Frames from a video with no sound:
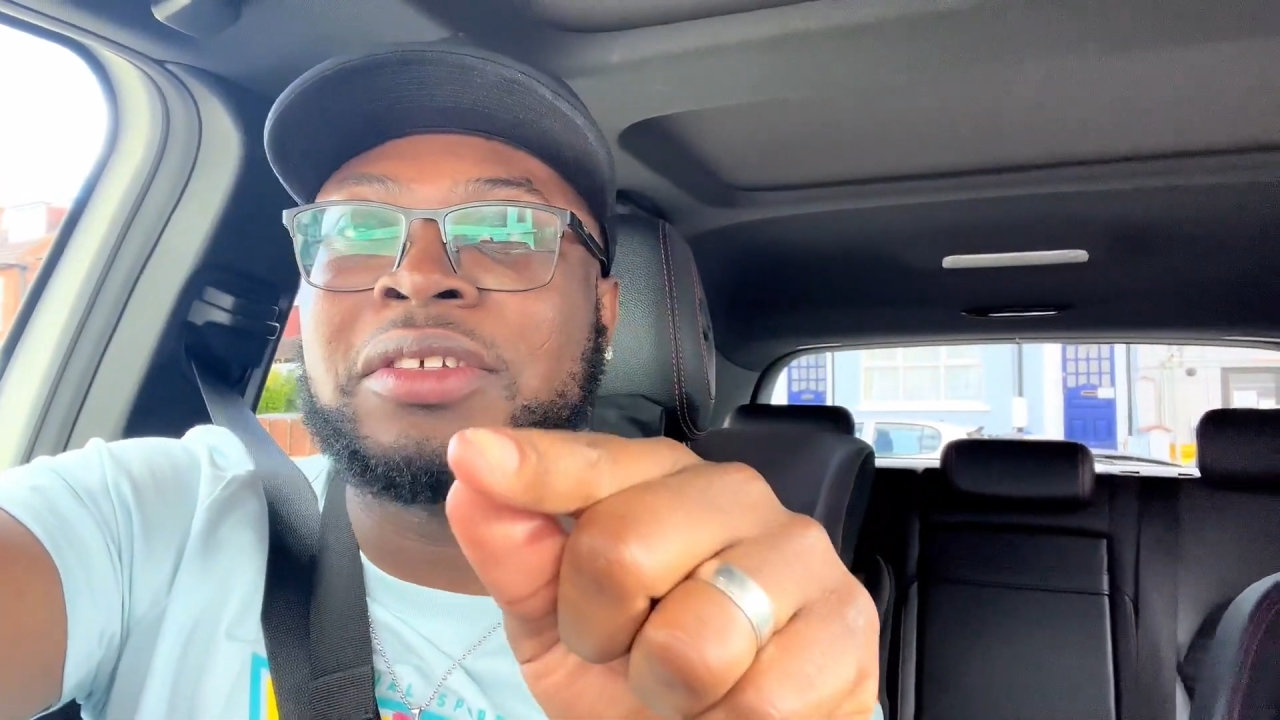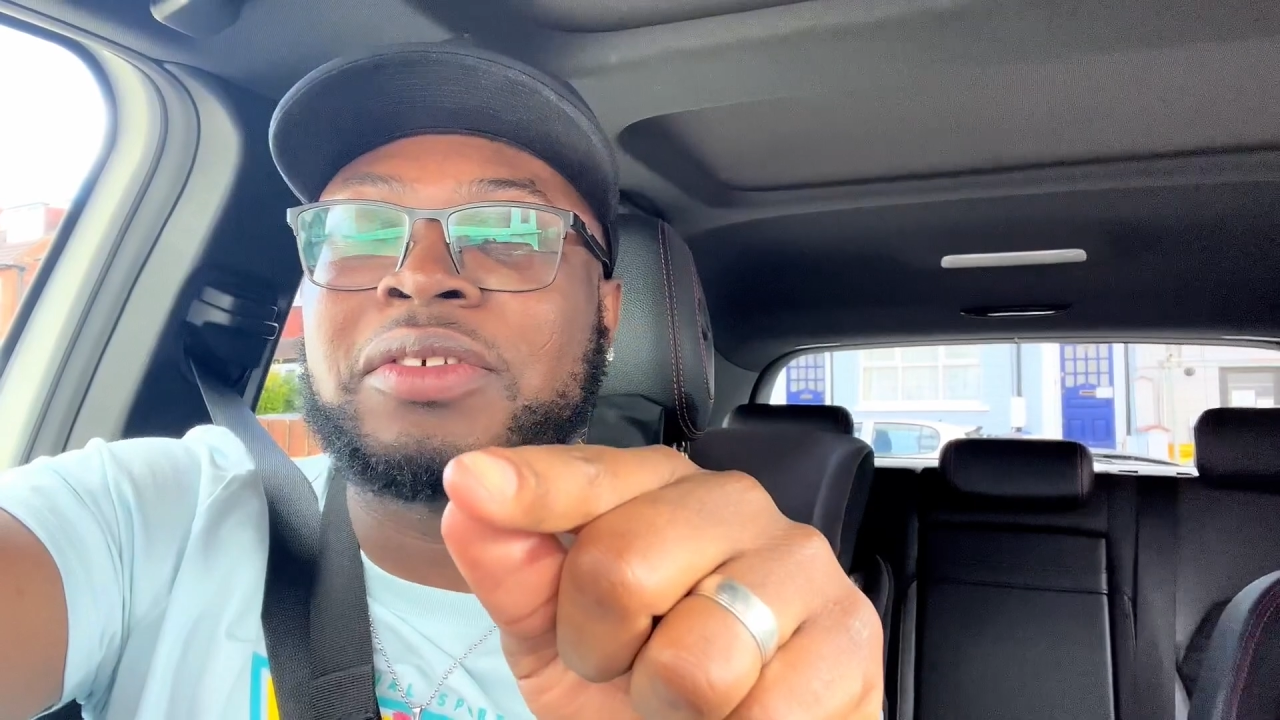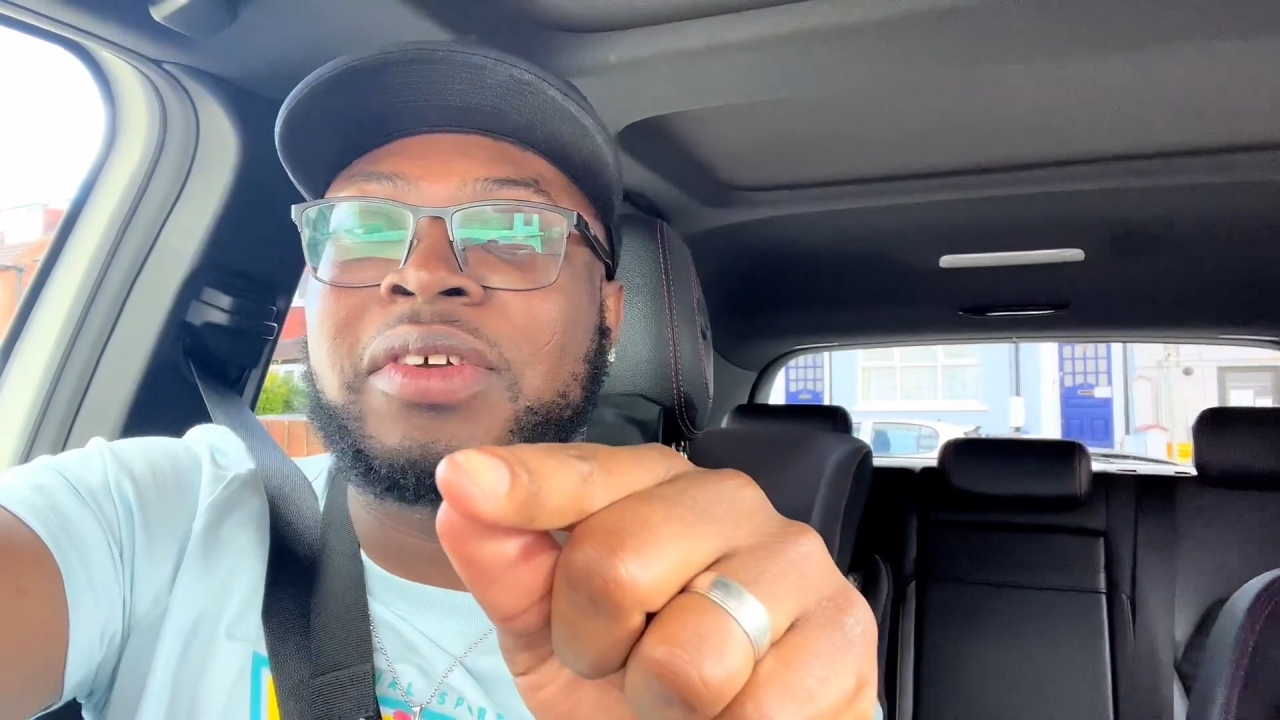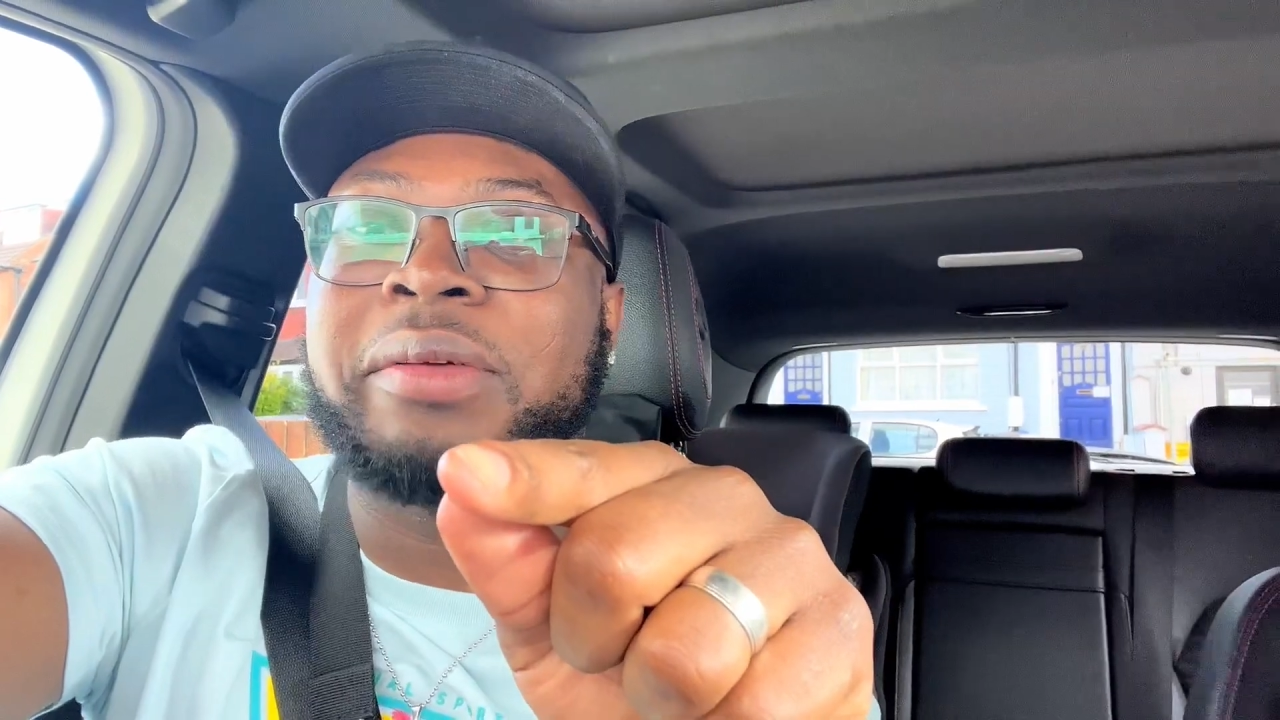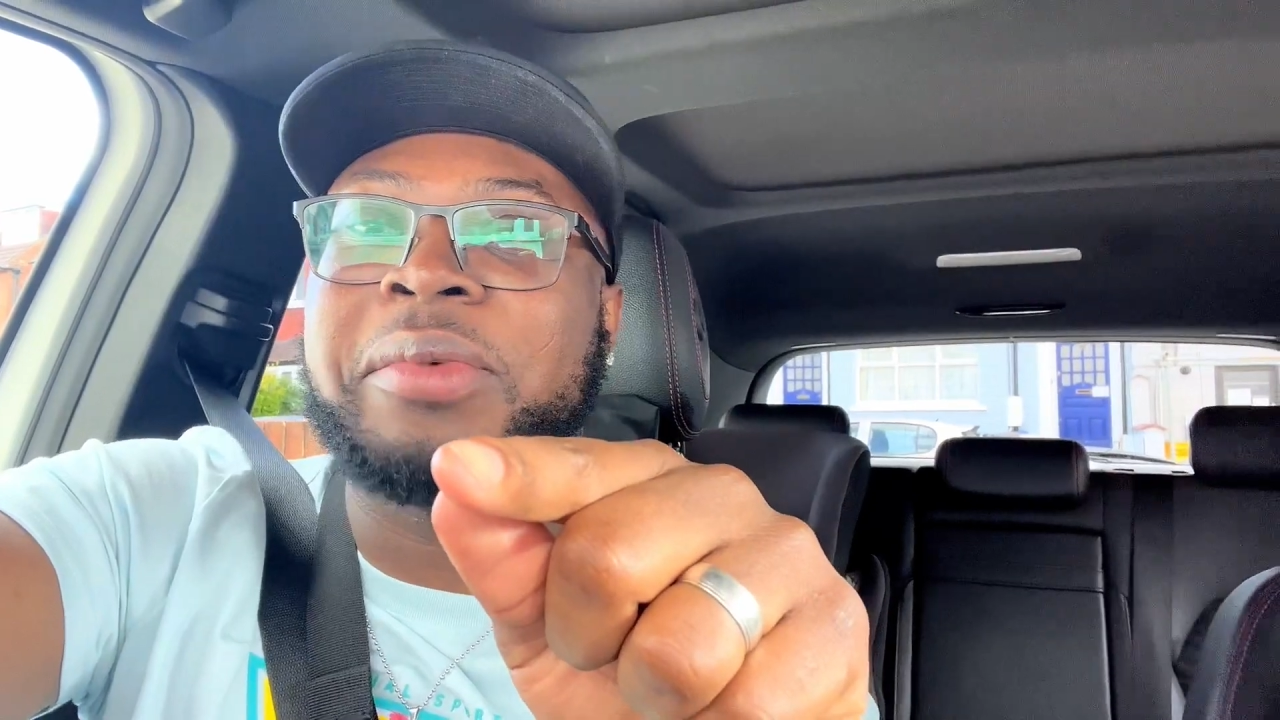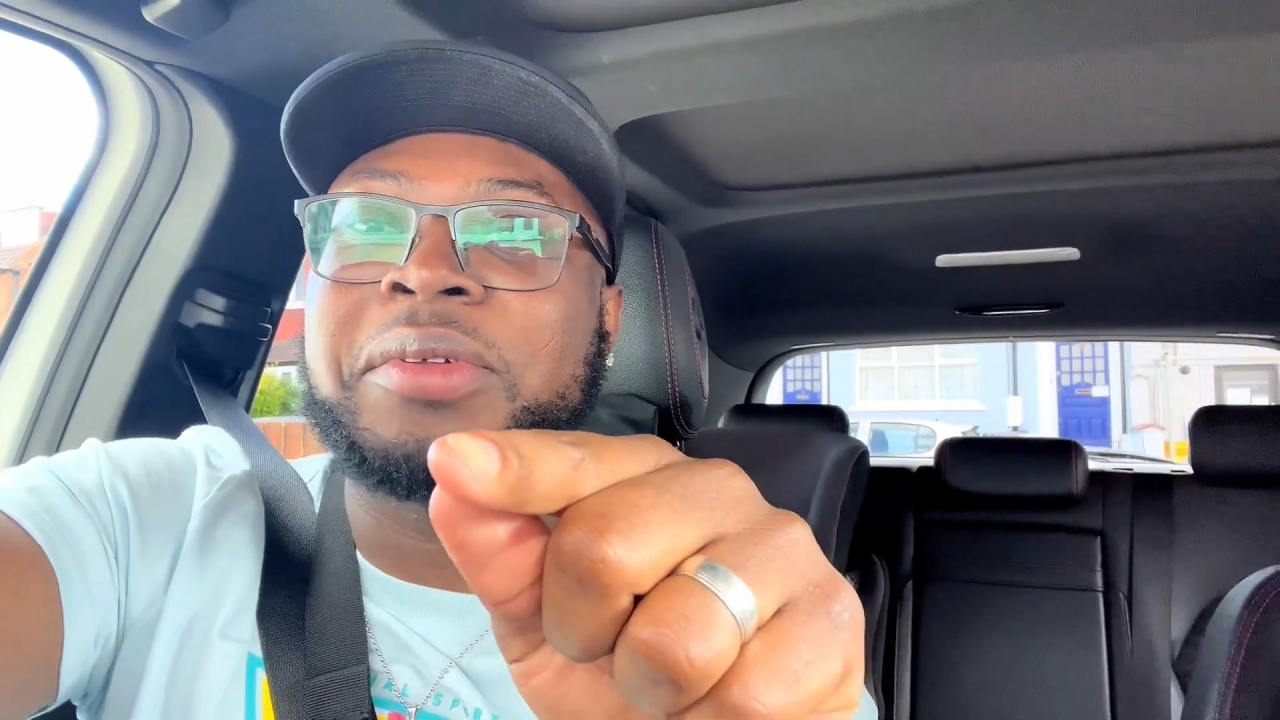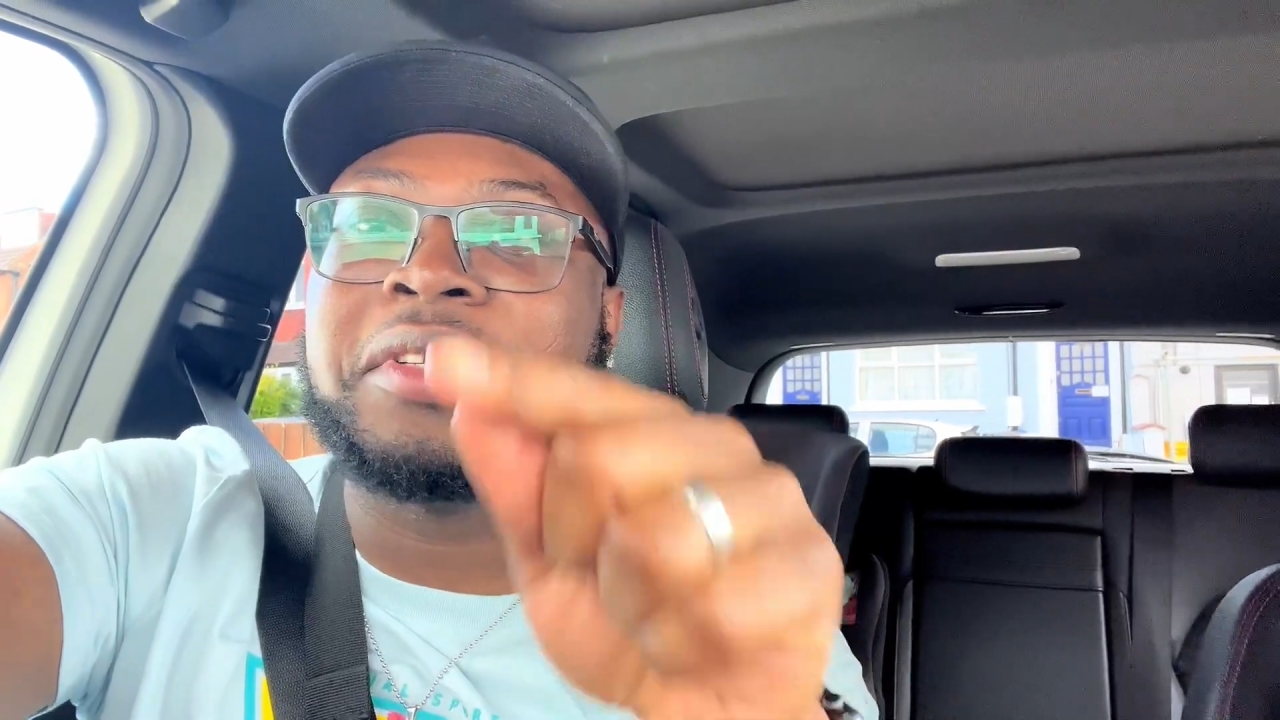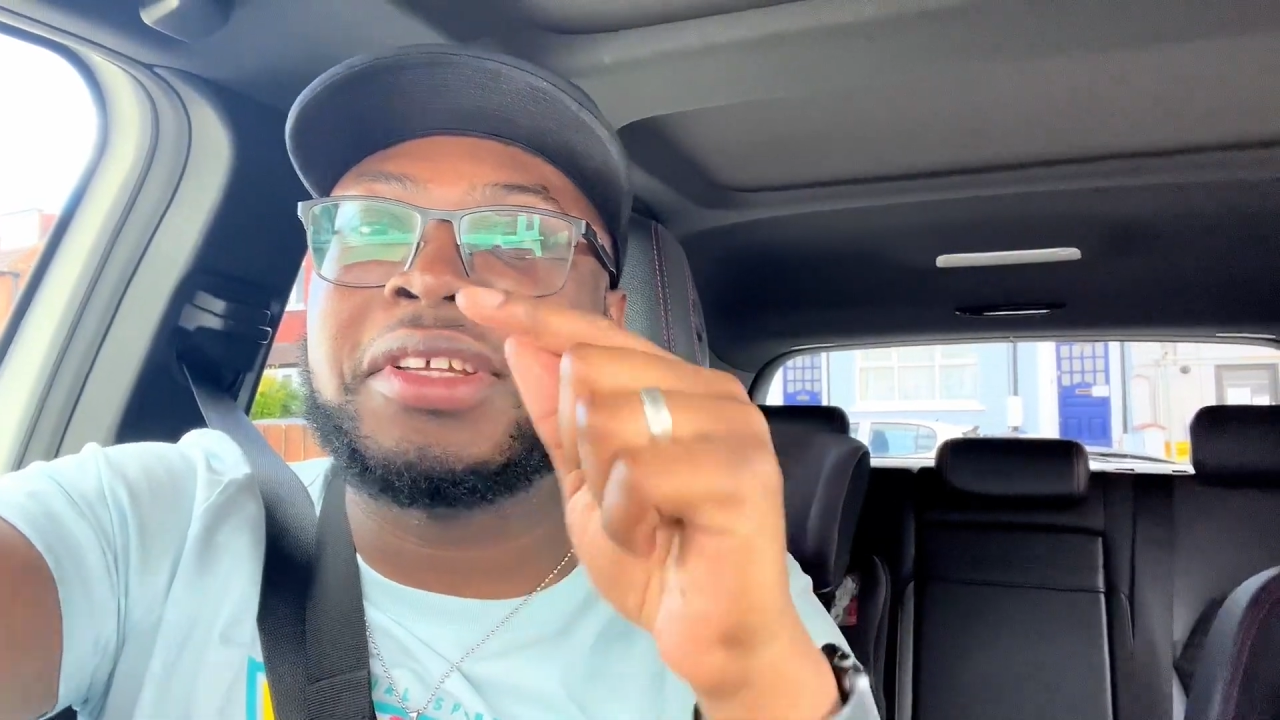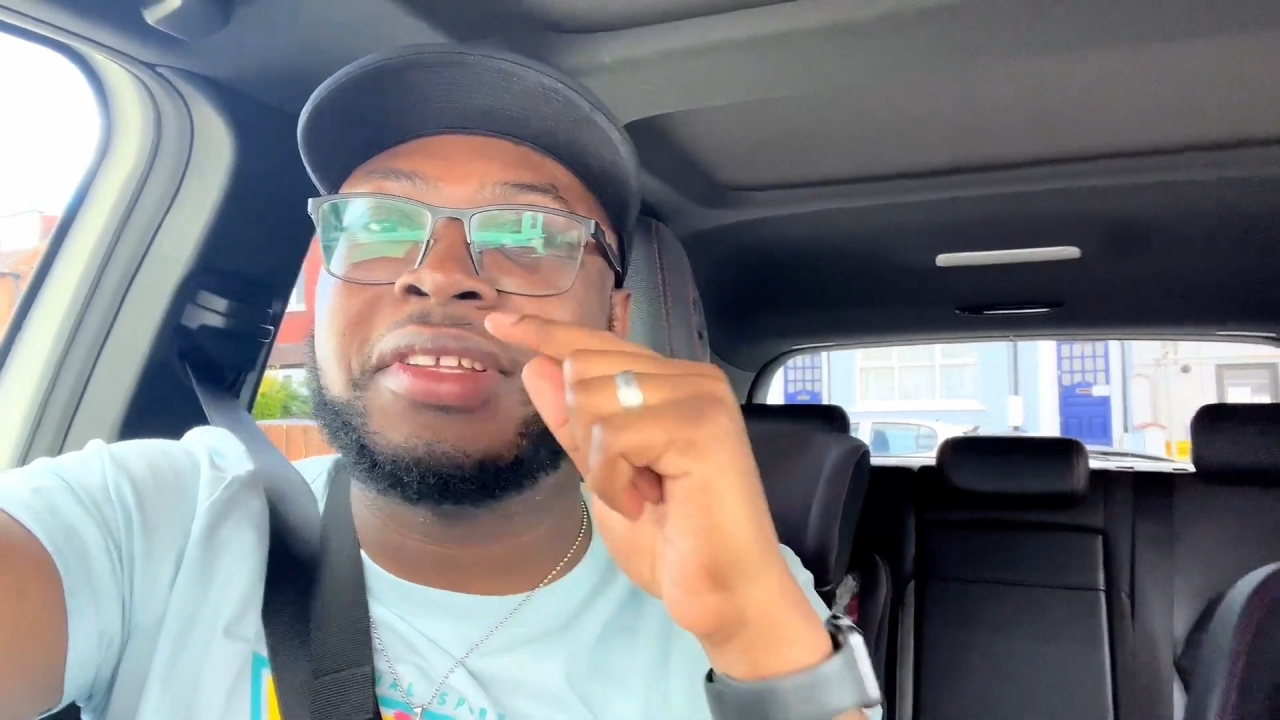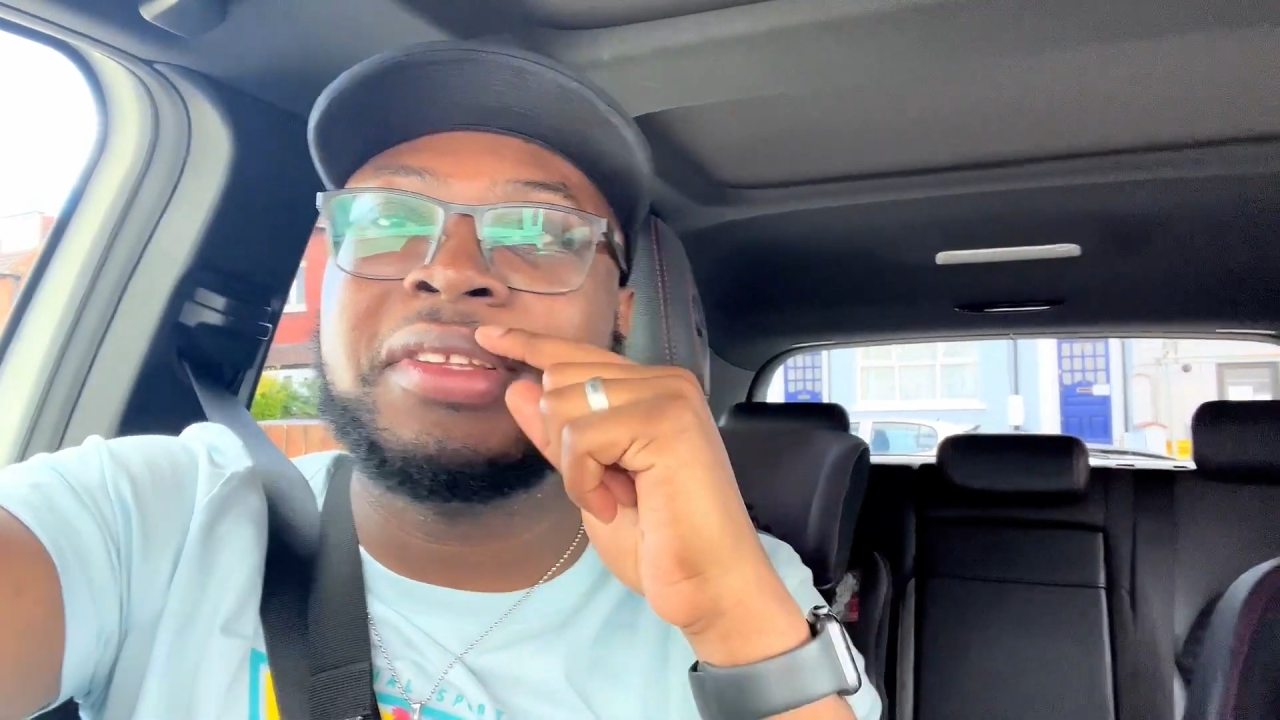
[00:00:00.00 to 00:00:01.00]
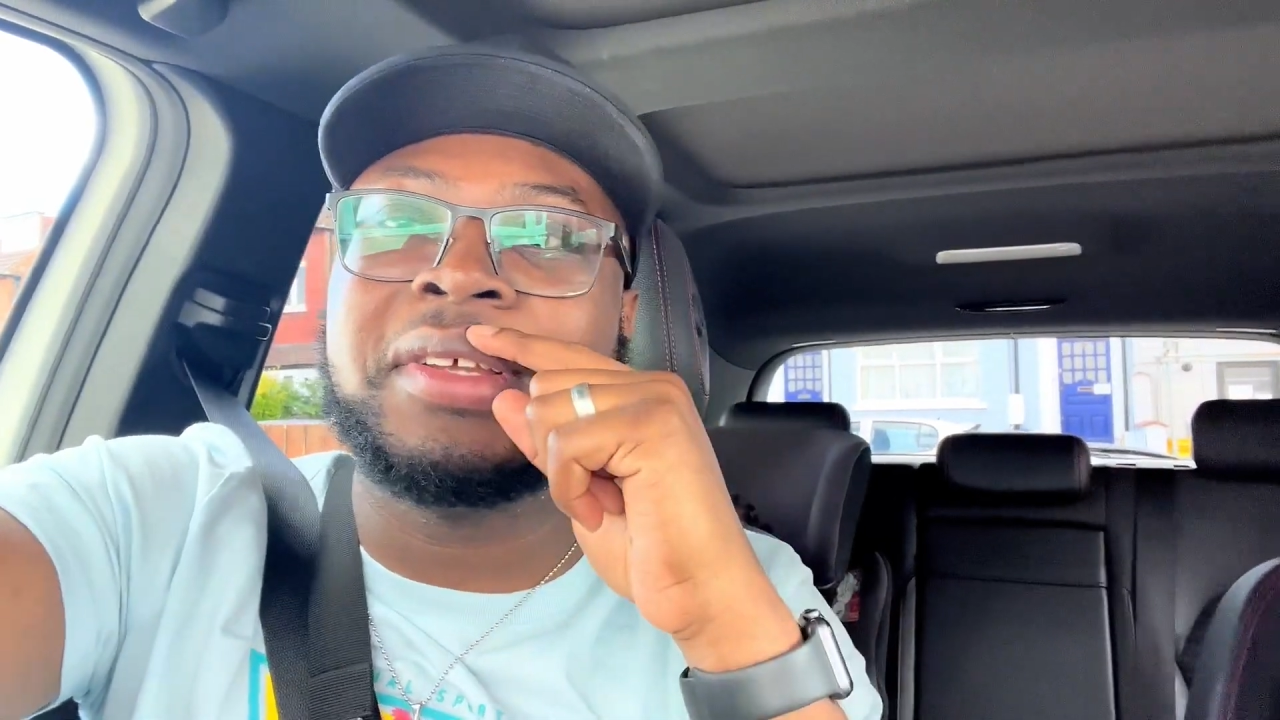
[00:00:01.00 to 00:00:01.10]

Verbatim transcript: subscribe button